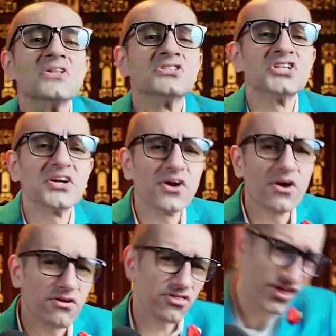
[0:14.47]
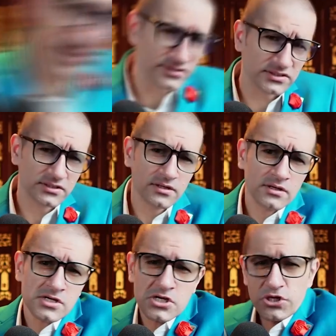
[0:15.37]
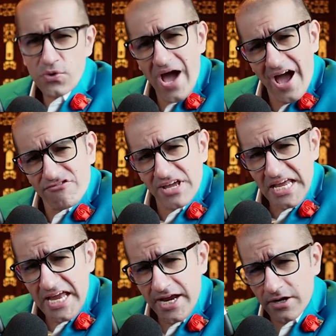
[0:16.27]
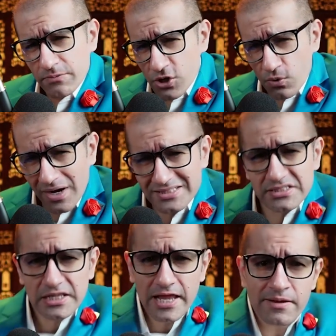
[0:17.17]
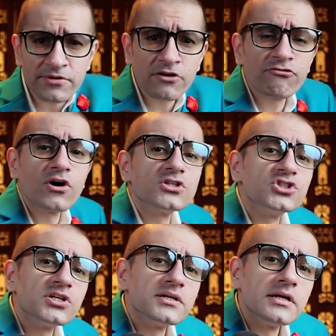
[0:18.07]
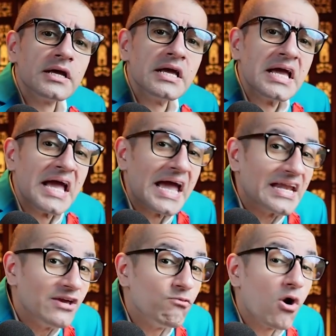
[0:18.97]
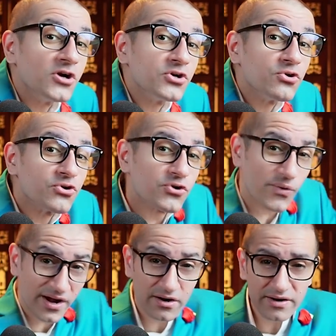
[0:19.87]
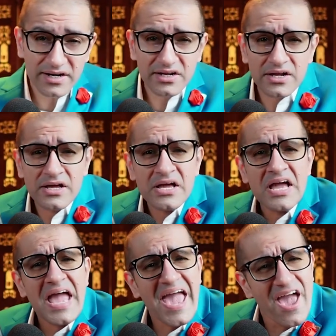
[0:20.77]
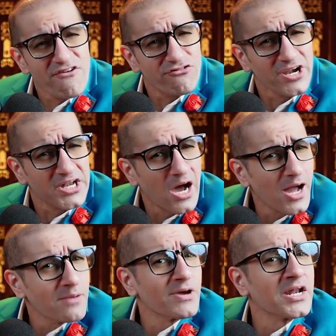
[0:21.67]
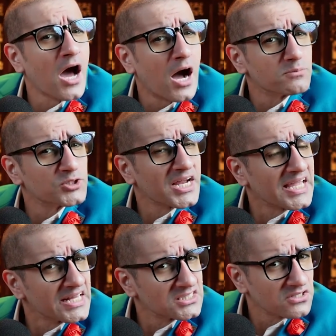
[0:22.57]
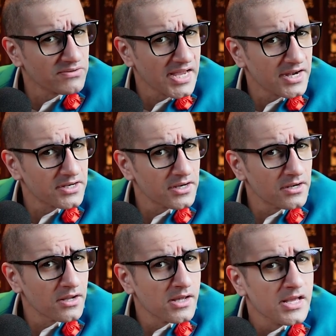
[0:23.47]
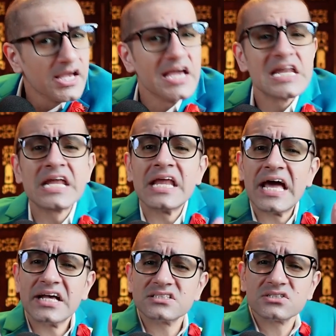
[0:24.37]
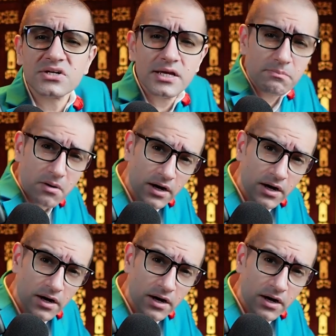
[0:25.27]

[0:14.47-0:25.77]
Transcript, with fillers: Consider this. You have an AWS lambda function and you want to trigger it every time an object gets created in an S3